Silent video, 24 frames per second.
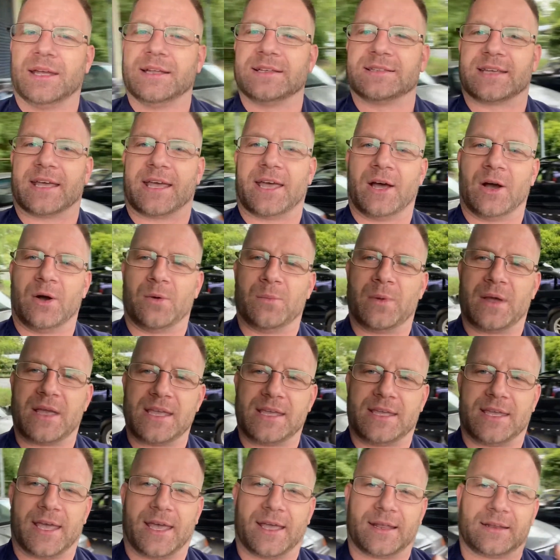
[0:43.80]
to help me
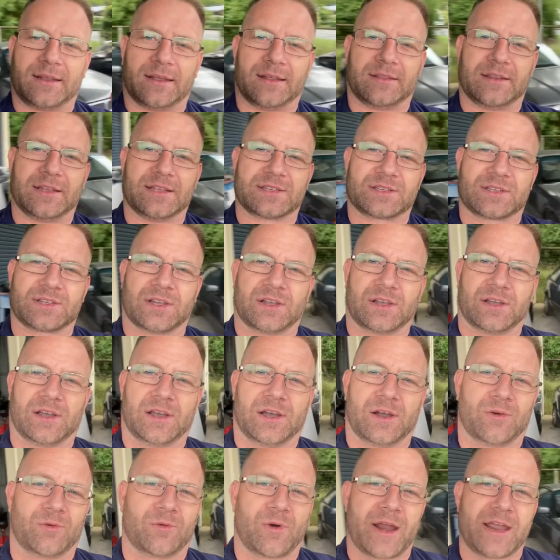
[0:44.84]
get this
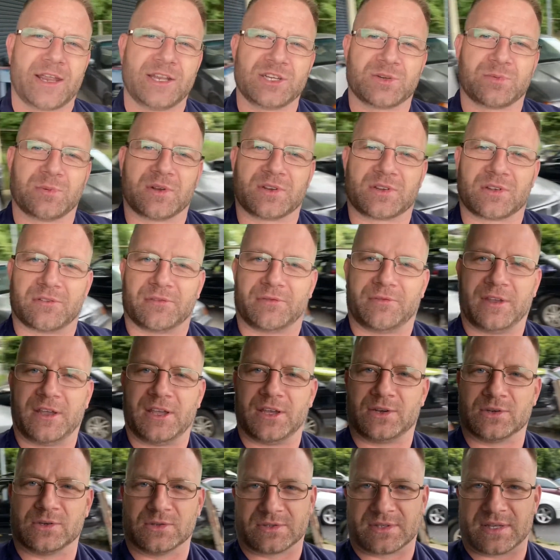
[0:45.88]
arrangement of
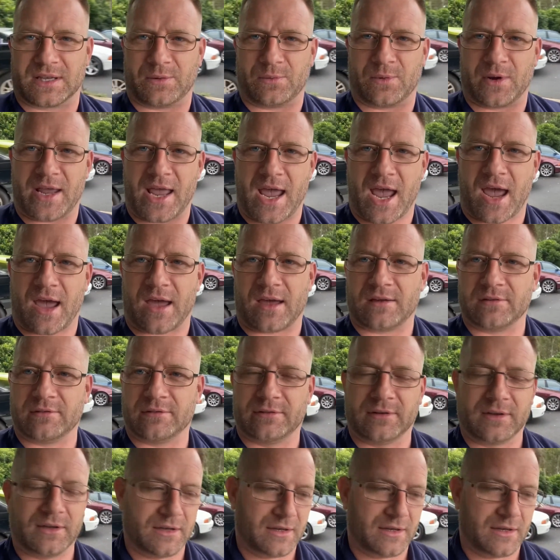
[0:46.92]
vehicles that we have